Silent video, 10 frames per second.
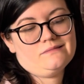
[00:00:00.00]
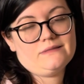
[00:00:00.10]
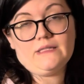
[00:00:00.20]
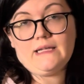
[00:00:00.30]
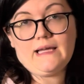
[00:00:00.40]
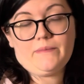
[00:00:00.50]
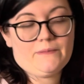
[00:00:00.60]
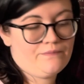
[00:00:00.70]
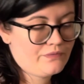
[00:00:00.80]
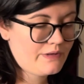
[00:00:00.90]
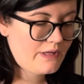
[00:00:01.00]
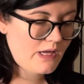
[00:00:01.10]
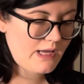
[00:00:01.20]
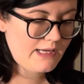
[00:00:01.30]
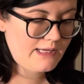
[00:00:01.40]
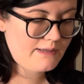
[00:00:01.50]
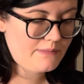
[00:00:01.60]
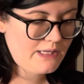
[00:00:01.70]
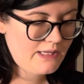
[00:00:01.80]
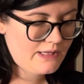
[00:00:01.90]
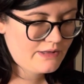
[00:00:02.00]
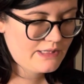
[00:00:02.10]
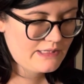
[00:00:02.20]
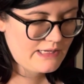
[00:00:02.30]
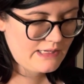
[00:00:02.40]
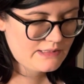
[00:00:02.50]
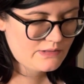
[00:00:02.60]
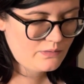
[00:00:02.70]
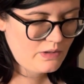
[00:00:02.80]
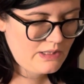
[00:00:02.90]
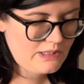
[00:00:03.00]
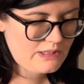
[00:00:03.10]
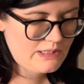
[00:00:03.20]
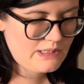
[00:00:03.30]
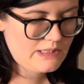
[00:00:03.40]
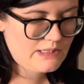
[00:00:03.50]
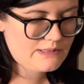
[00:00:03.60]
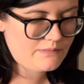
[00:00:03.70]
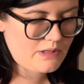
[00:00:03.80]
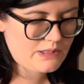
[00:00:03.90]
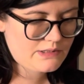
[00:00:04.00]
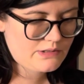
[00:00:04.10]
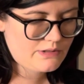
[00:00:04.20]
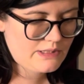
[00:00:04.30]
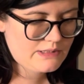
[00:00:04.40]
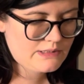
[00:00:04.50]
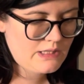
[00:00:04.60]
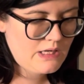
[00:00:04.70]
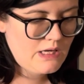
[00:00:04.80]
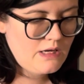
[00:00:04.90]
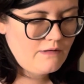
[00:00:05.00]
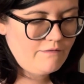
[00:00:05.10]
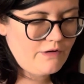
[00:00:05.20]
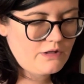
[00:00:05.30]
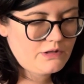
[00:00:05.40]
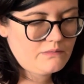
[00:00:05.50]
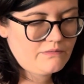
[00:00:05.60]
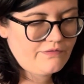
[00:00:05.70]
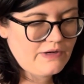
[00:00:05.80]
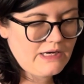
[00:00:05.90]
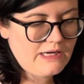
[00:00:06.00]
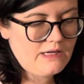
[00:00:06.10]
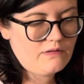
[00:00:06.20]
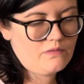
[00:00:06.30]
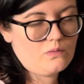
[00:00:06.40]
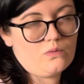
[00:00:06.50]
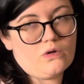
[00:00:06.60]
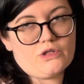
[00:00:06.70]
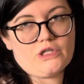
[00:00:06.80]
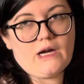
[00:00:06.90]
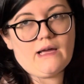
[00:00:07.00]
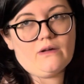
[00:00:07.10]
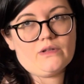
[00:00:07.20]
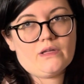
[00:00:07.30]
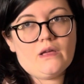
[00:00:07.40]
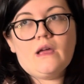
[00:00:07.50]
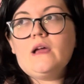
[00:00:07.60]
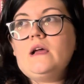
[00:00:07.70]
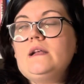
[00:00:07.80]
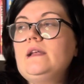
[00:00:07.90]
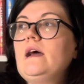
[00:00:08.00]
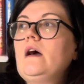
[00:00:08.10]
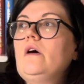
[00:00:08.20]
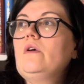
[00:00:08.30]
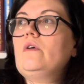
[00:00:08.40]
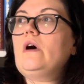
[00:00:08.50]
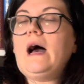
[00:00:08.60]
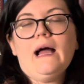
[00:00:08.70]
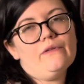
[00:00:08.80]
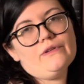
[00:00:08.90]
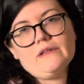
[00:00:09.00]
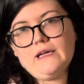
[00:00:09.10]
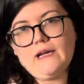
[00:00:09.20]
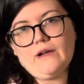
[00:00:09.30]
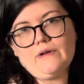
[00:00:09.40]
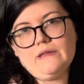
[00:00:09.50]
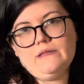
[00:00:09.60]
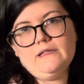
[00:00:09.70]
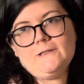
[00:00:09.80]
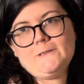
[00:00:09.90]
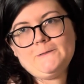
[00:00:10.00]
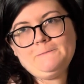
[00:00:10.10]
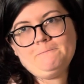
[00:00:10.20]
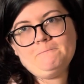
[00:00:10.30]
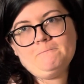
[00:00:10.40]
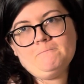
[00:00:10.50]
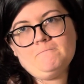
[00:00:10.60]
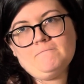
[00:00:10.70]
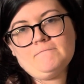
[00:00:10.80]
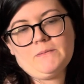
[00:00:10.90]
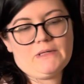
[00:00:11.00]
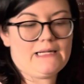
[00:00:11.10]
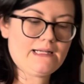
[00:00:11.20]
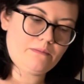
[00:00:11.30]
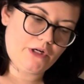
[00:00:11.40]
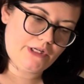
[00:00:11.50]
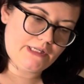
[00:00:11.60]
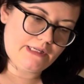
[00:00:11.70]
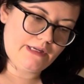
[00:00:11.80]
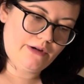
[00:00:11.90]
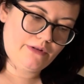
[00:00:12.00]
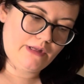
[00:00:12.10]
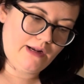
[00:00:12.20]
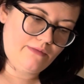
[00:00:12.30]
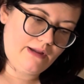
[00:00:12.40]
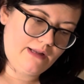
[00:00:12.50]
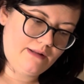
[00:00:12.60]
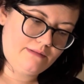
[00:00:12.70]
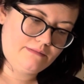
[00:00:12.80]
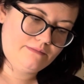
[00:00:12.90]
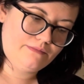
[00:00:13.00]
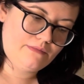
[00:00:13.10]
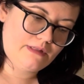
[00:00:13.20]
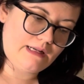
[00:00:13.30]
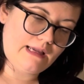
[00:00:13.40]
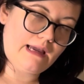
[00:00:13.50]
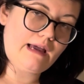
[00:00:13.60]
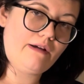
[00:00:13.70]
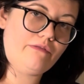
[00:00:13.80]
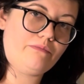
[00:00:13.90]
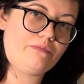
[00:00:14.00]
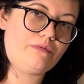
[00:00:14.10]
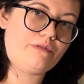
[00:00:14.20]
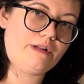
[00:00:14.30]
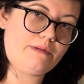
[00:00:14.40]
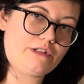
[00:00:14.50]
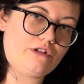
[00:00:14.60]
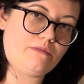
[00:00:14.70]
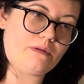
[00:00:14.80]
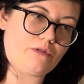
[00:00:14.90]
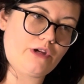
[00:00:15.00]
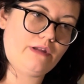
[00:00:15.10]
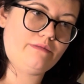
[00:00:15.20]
didn't happen. The next one is Monstrous Volume 5, War Child. Now, I feel like I read this, but I didn't mark it in here that I read it, and I have pretty much no memory